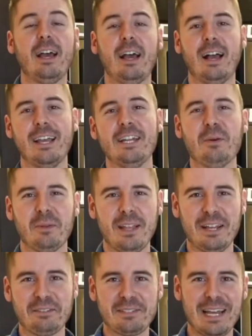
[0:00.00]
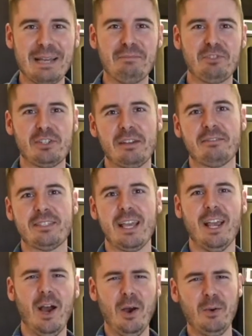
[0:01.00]
I know a lot of times chefs say,
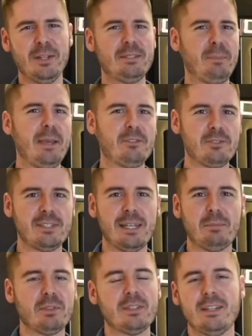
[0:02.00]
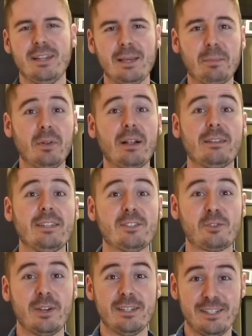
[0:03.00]
oh, it's pantry staples, and then they pull out these
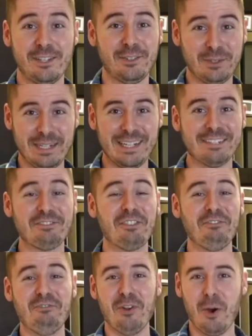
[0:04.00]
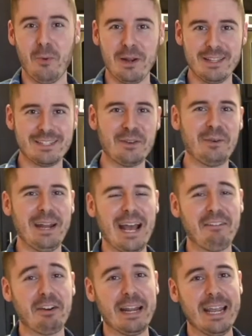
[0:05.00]
crazy ingredients that no one is going to have
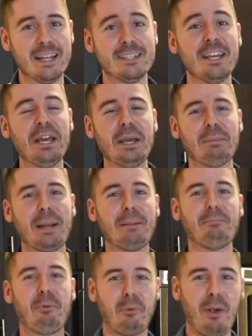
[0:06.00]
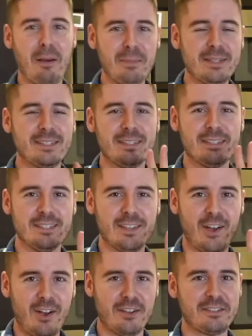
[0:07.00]
on hand, but I promise this is
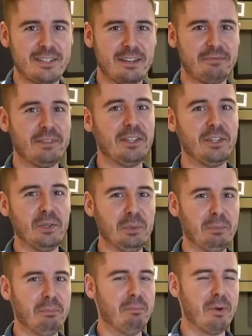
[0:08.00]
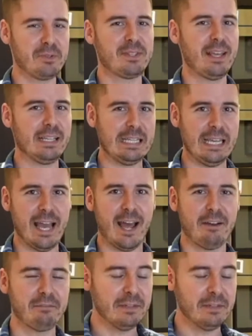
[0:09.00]
all stuff that you most likely have.